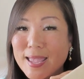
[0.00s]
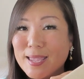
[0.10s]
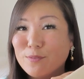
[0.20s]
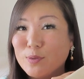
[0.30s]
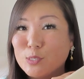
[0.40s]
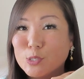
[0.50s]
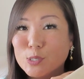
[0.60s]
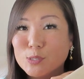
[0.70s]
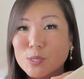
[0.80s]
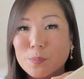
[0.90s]
It
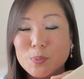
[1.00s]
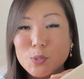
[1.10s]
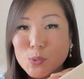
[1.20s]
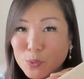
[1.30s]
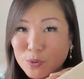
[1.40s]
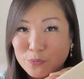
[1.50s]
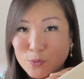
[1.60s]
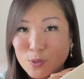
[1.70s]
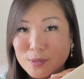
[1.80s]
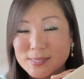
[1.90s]
features
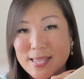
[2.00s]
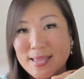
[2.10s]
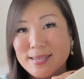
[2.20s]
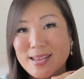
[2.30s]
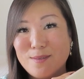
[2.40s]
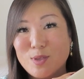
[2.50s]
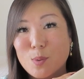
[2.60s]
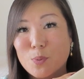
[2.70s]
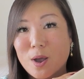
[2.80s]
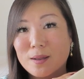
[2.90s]
beautiful
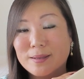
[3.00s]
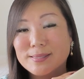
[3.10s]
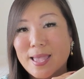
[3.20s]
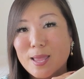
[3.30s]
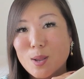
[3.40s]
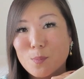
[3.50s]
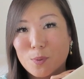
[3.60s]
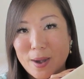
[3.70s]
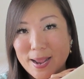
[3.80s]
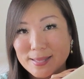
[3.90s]
Scandinavian products and
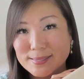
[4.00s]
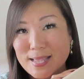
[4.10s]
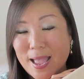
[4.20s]
brands.